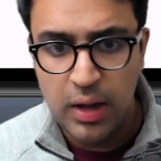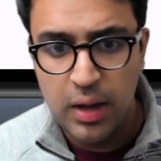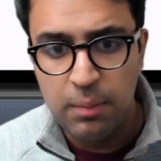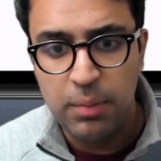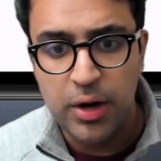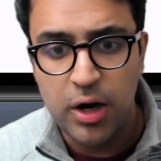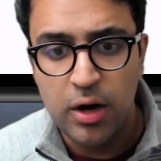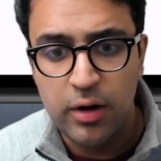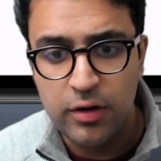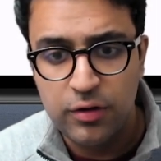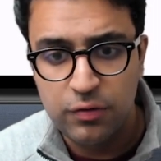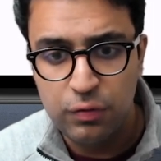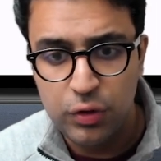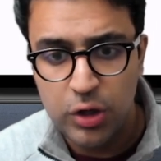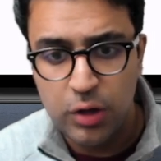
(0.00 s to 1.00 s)
But our list
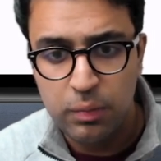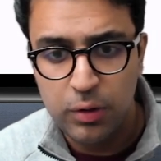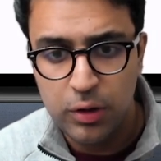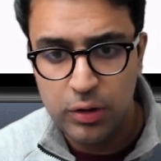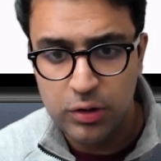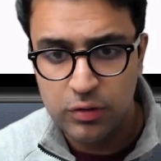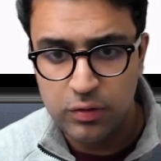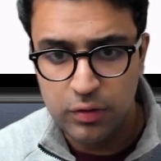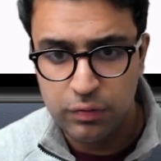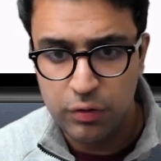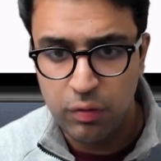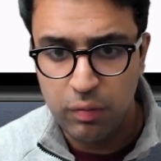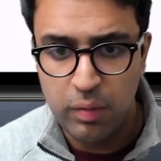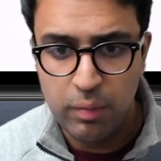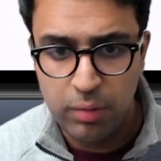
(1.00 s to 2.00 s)
view.builders, if you
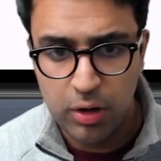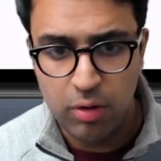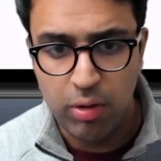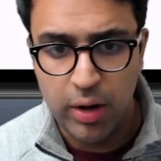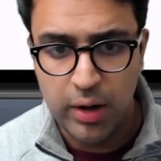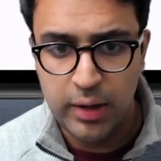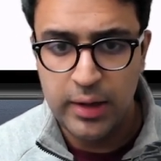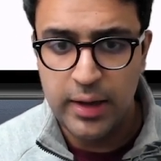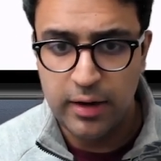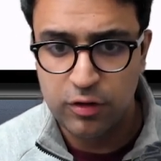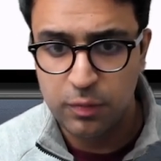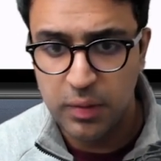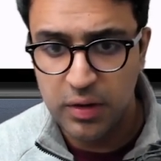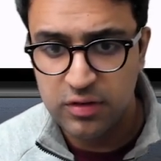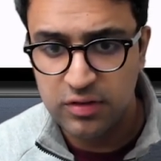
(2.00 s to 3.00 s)
remember correctly,
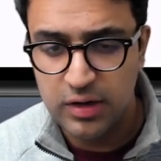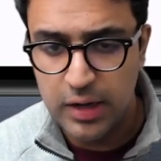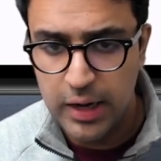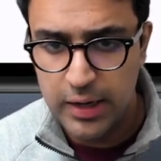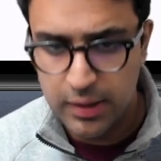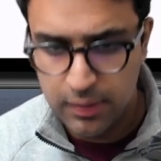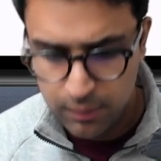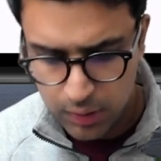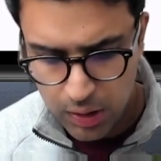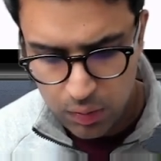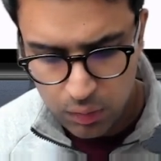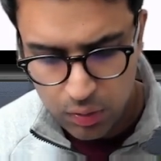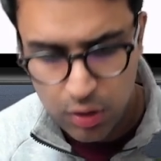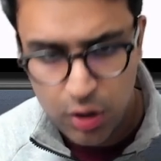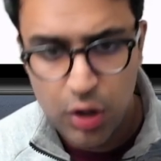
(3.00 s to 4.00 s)
expects an item
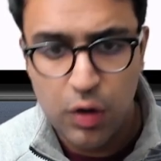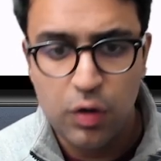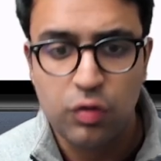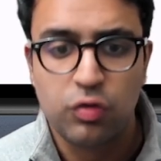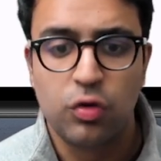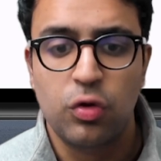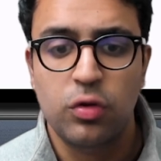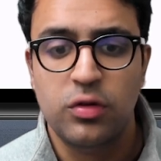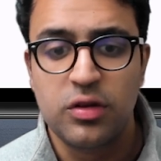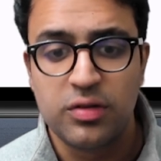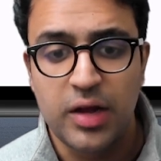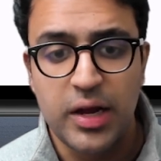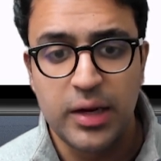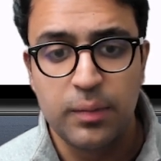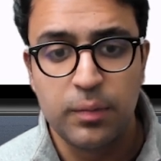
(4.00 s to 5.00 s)
count. So this
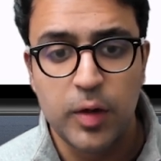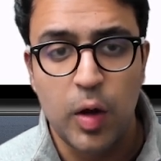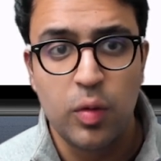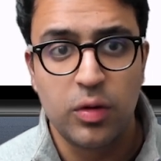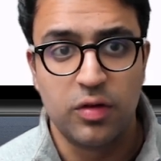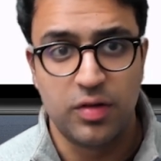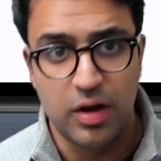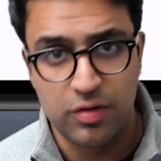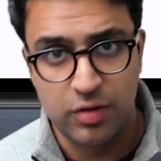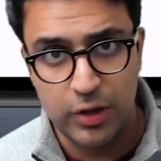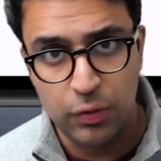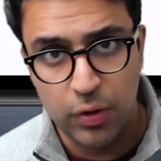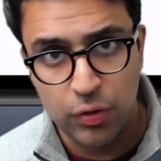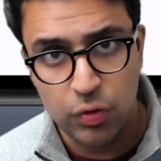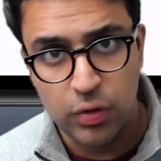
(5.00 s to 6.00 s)
item count is actually
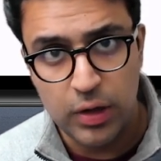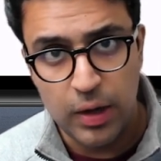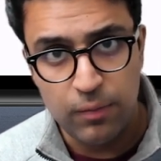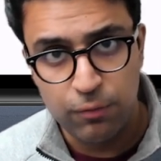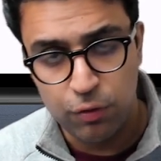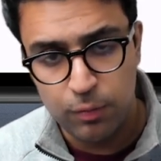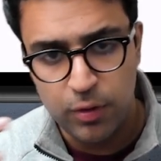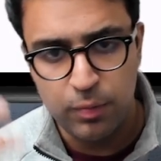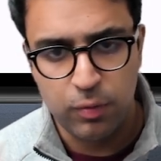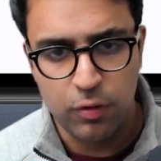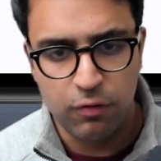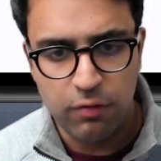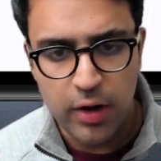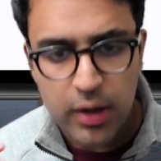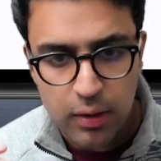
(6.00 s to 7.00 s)
going to come from our
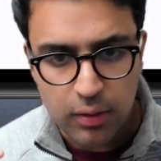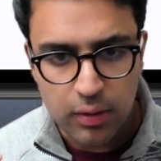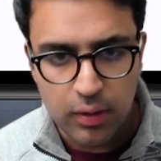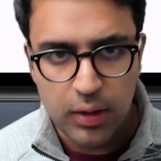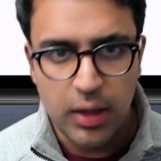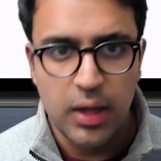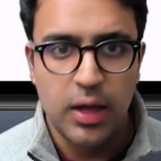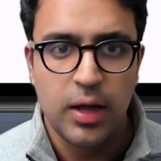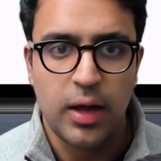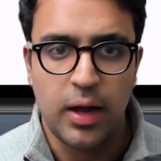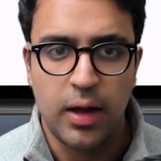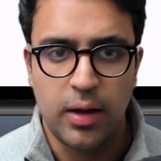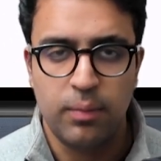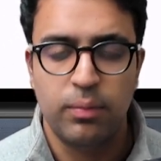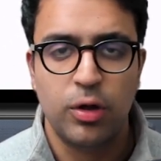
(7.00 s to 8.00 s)
provider
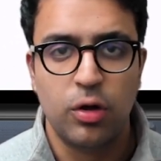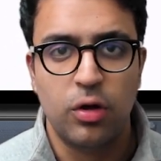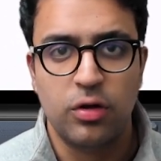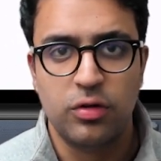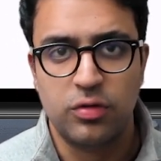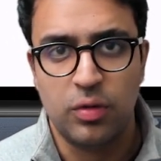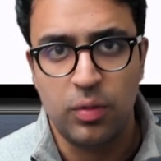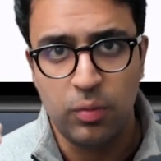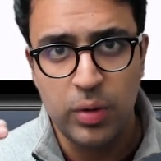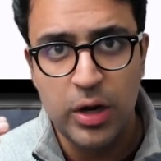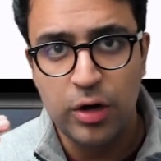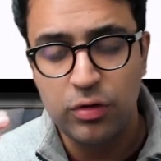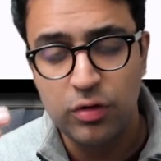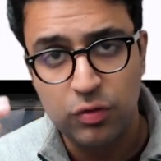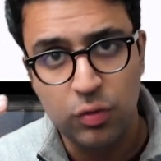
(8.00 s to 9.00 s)
because we are
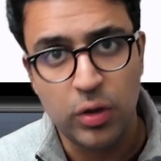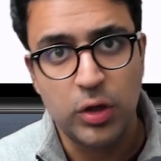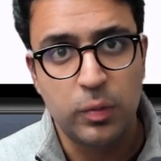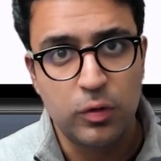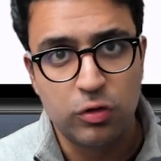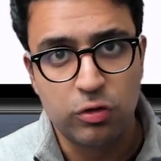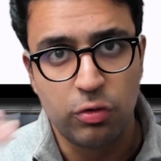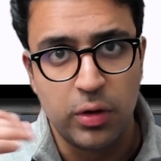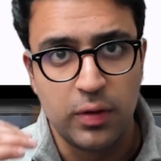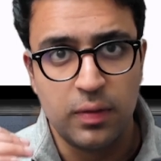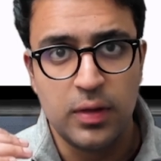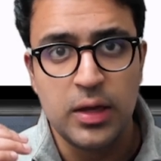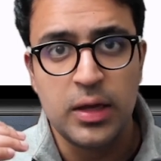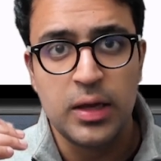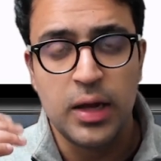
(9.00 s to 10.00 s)
just going to be showing
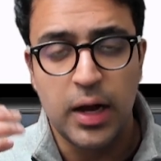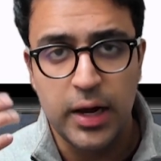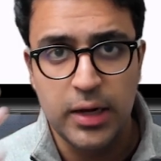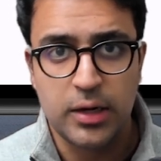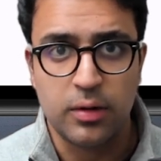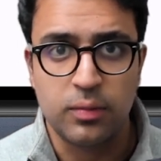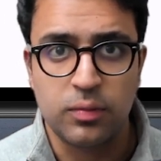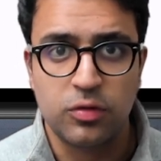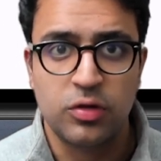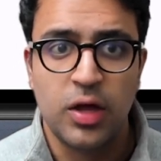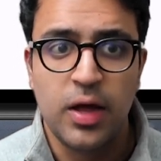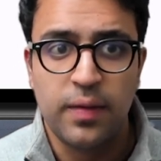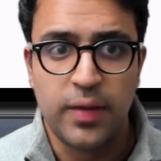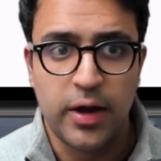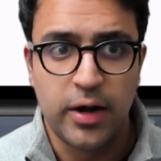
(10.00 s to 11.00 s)
the items
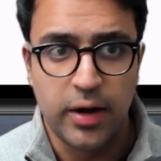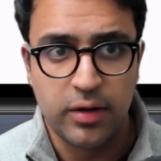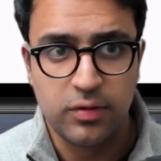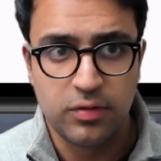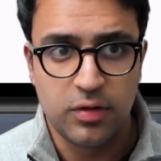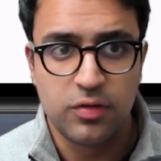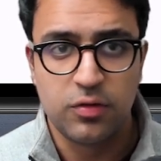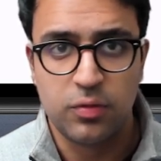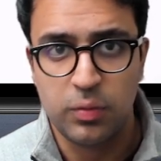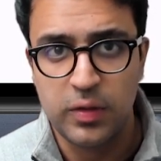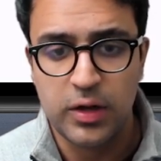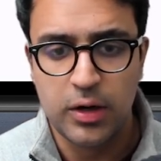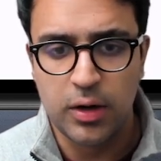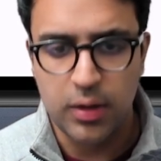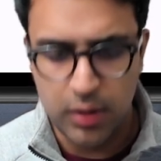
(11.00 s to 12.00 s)
that exist
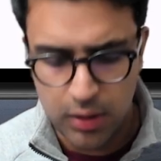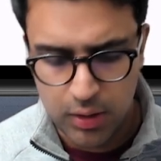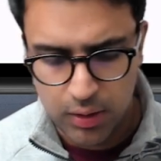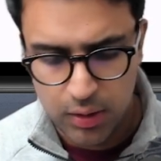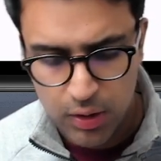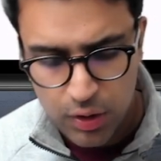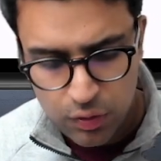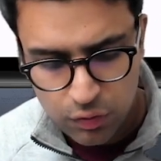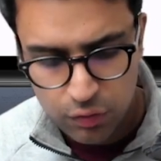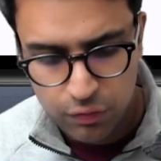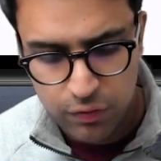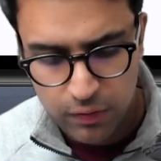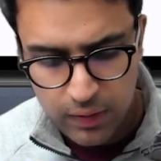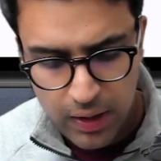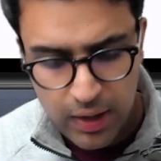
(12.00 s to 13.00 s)
within our cart. So
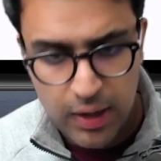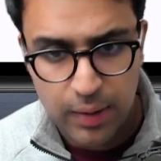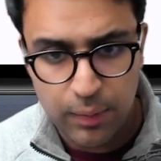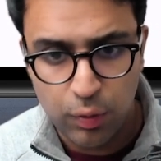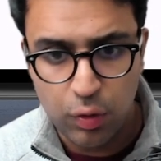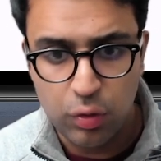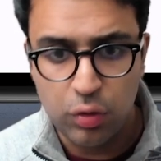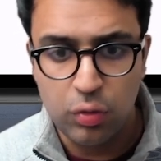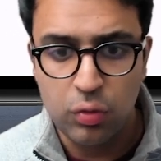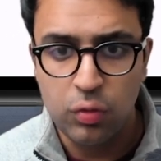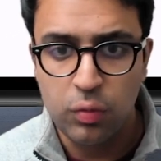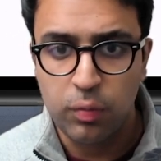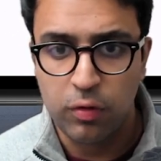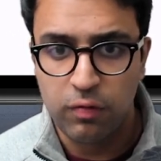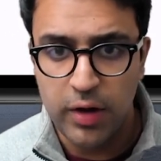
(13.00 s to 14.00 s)
for that, I'm going to do
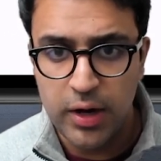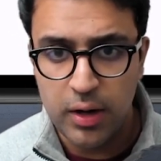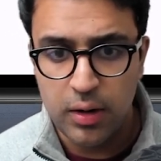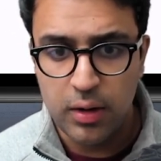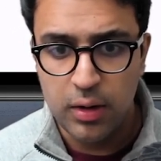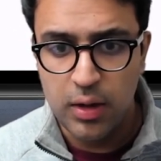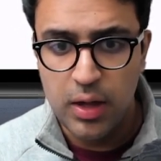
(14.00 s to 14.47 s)
provider.